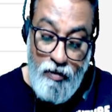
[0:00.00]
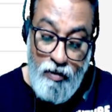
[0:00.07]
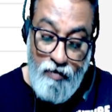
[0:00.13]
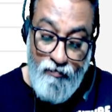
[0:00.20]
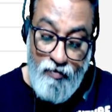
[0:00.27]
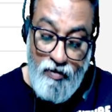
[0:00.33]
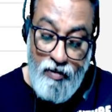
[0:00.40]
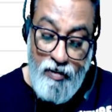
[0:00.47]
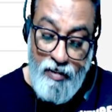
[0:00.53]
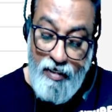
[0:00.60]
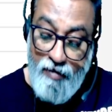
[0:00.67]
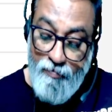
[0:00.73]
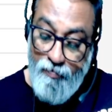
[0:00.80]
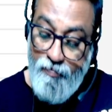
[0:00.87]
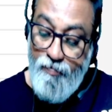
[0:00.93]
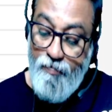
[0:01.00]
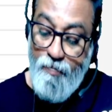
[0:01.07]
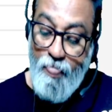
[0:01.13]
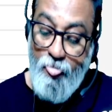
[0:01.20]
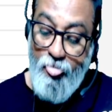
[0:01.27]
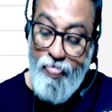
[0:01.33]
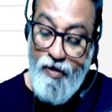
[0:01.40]
after that m.
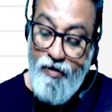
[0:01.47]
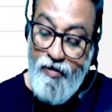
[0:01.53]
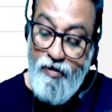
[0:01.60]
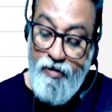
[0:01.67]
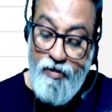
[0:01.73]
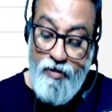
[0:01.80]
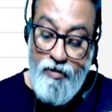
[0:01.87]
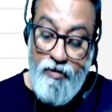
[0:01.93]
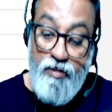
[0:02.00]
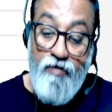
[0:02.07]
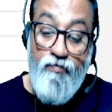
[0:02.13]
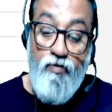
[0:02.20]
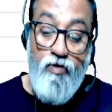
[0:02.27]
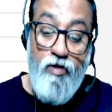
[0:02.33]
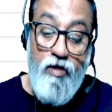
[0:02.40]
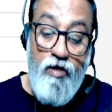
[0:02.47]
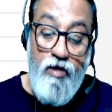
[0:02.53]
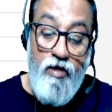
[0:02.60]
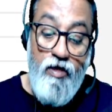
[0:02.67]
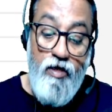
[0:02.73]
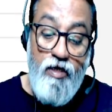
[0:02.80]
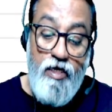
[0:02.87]
Therefore,
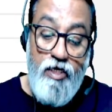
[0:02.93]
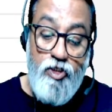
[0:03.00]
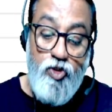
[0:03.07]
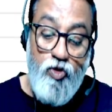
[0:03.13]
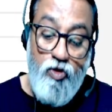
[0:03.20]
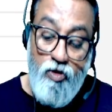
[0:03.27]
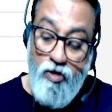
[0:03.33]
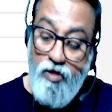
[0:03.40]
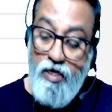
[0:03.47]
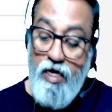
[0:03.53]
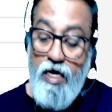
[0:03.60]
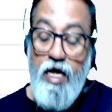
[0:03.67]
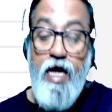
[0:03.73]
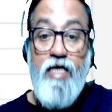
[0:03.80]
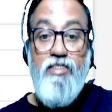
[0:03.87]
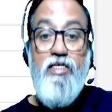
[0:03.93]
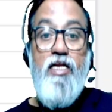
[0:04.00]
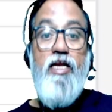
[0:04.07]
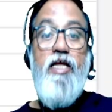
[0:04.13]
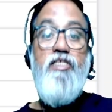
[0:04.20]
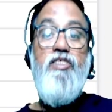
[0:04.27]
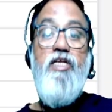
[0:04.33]
here also
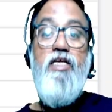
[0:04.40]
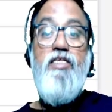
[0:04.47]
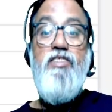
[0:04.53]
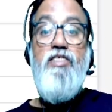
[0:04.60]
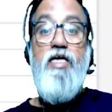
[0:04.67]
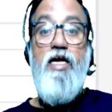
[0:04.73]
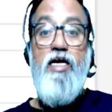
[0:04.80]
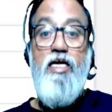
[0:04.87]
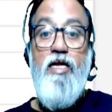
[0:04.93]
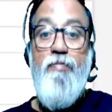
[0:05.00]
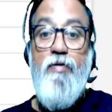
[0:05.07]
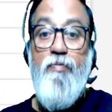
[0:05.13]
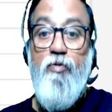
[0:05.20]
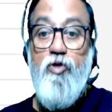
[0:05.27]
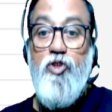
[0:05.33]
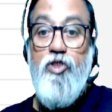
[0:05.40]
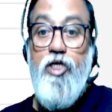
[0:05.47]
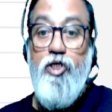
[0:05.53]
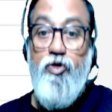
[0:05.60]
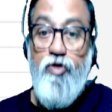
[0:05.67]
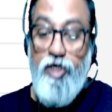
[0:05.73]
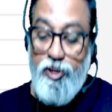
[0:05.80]
acceleration is directly
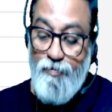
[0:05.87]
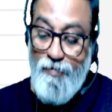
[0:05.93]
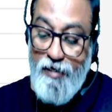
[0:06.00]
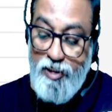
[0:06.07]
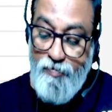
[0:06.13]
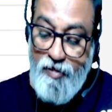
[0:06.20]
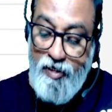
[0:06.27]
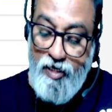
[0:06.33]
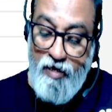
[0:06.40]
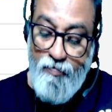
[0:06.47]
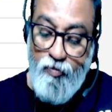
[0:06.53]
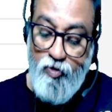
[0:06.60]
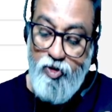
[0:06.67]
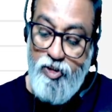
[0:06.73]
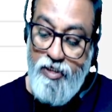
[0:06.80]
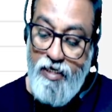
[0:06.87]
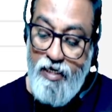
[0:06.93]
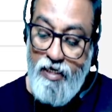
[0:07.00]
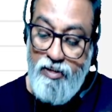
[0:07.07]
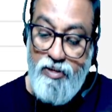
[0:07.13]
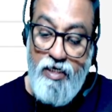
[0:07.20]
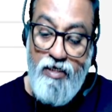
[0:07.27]
proportional to displacement in opposite
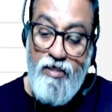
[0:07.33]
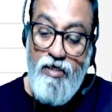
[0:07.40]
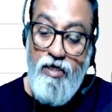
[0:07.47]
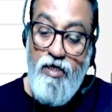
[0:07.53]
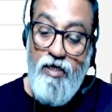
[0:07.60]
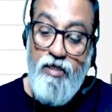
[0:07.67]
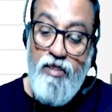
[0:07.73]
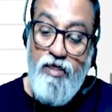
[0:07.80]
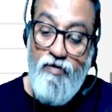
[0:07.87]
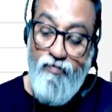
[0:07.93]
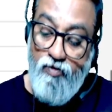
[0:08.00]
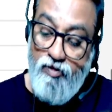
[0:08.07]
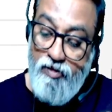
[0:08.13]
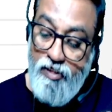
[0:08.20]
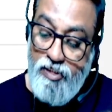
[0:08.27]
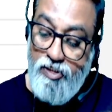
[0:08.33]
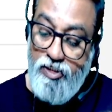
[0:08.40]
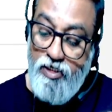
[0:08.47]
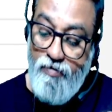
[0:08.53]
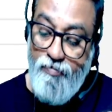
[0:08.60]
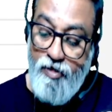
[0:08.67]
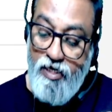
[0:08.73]
direction. Therefore, this
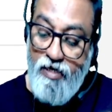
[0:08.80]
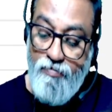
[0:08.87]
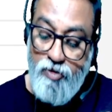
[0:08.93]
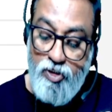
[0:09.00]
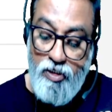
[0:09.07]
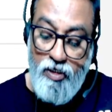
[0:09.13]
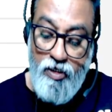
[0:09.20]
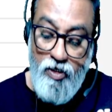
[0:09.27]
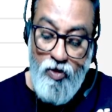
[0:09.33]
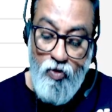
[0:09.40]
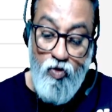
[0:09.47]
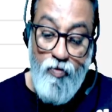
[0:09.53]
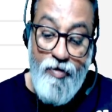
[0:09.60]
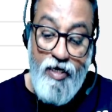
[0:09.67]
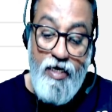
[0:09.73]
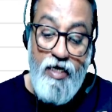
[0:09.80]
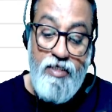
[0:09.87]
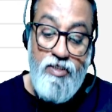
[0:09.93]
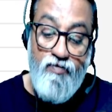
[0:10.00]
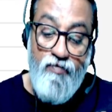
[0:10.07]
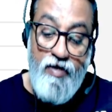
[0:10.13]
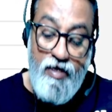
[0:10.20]
term becomes omega
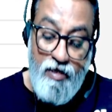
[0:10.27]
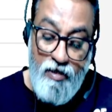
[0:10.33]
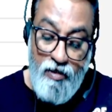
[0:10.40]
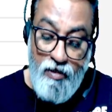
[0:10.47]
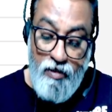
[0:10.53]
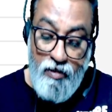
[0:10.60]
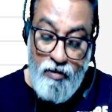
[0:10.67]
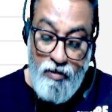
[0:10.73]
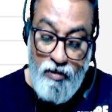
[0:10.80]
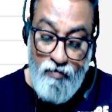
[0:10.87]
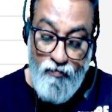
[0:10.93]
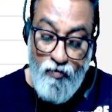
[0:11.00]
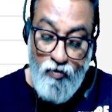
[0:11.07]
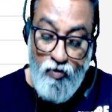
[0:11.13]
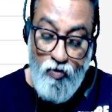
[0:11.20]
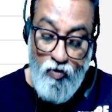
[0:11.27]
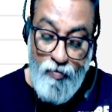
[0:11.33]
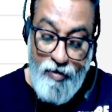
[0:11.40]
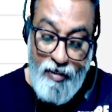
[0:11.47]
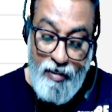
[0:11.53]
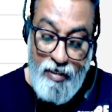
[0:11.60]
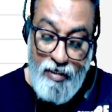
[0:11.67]
square. Therefore,
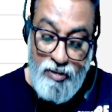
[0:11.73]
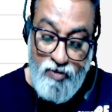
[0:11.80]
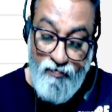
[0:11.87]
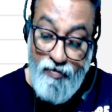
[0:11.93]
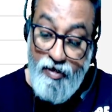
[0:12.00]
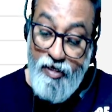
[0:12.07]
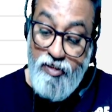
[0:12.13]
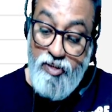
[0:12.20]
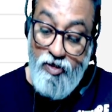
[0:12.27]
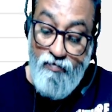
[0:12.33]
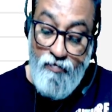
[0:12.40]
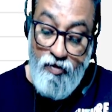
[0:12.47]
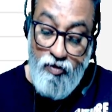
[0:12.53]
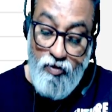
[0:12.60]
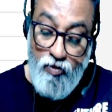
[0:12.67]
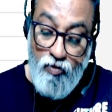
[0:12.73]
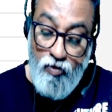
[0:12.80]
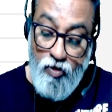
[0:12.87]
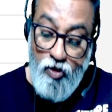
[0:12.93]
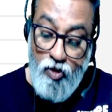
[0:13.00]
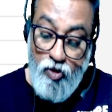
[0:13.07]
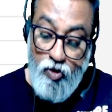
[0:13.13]
omega square is equal
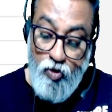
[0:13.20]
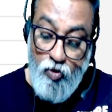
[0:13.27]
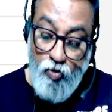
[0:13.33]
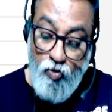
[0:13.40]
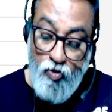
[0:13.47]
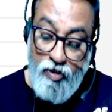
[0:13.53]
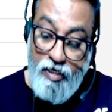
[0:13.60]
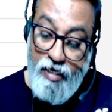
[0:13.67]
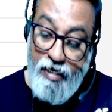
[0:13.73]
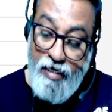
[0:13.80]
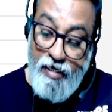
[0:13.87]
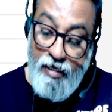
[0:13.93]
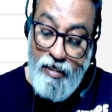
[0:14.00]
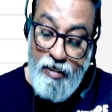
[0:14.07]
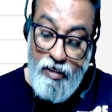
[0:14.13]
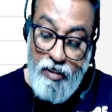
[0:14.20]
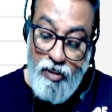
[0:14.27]
to 2k